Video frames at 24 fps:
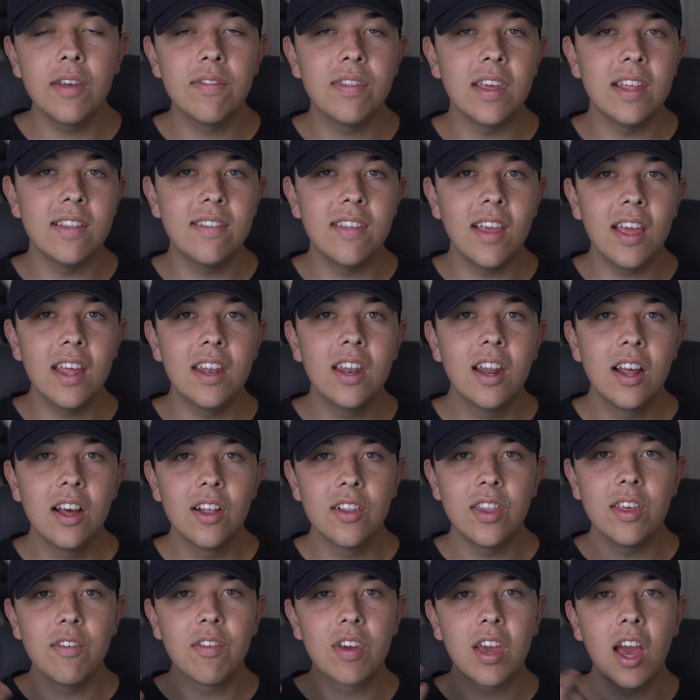If they did,
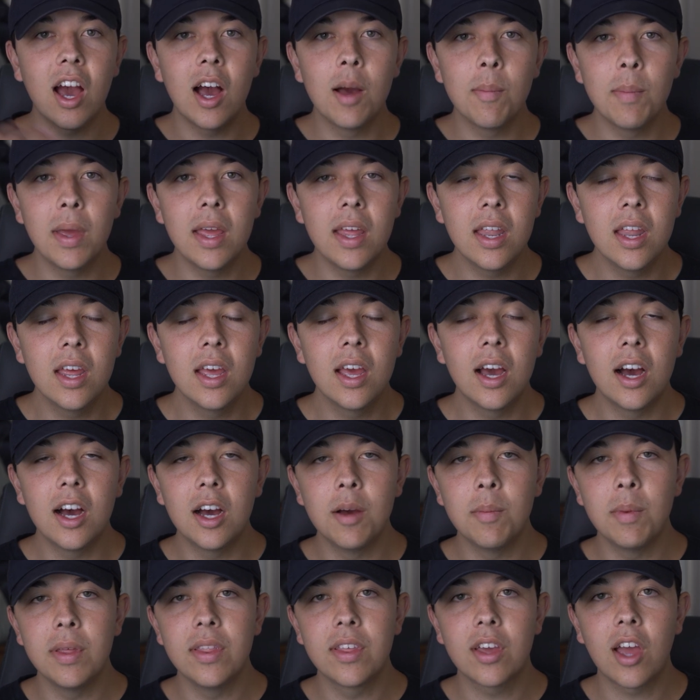leave a comment
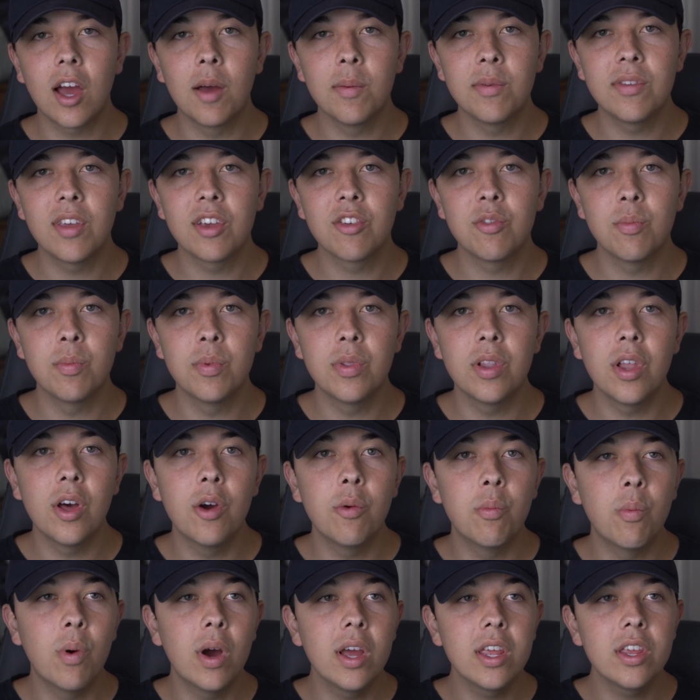in the comment section below
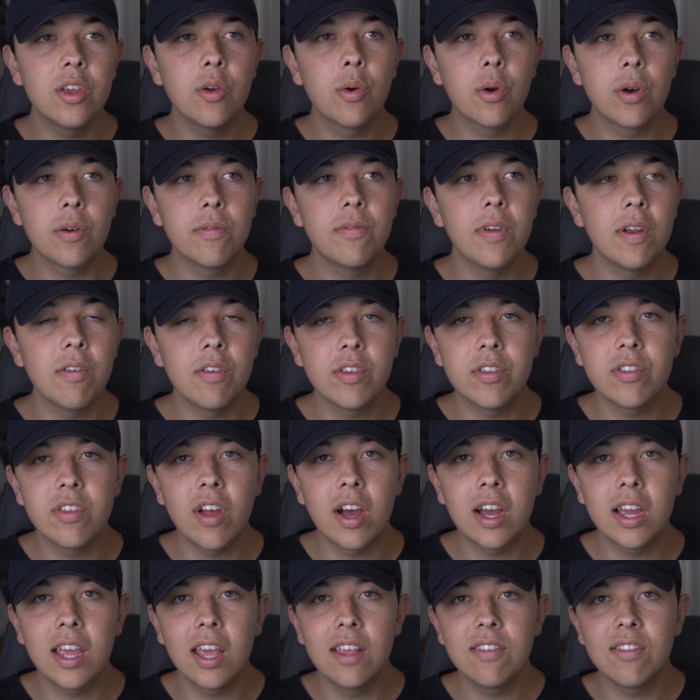what your favorite
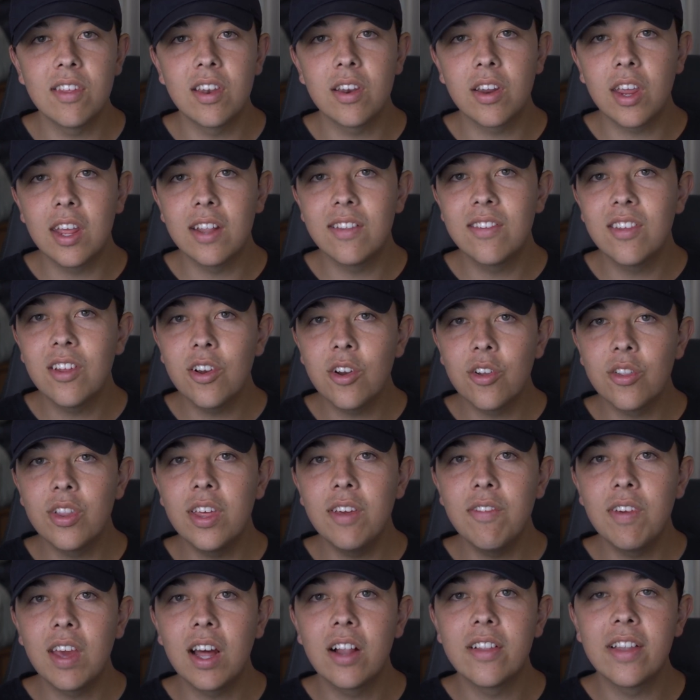stock is, and consider
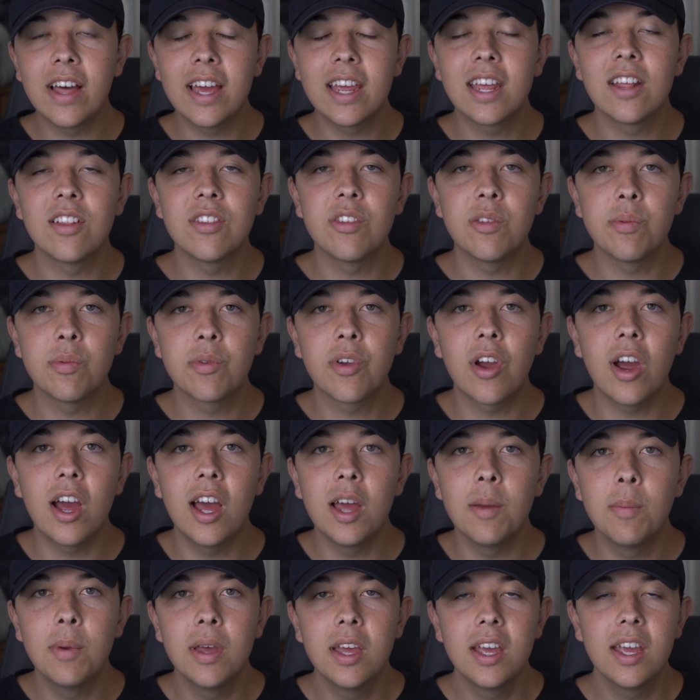leaving a like and
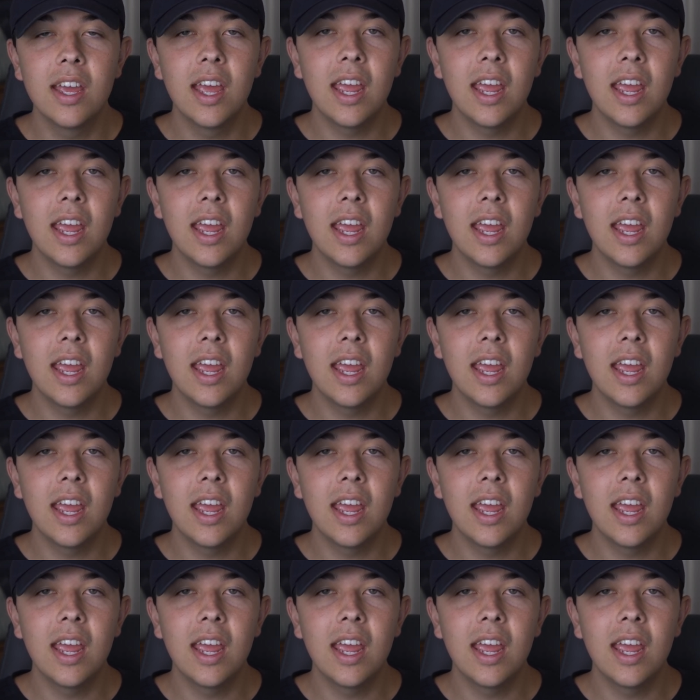subscribe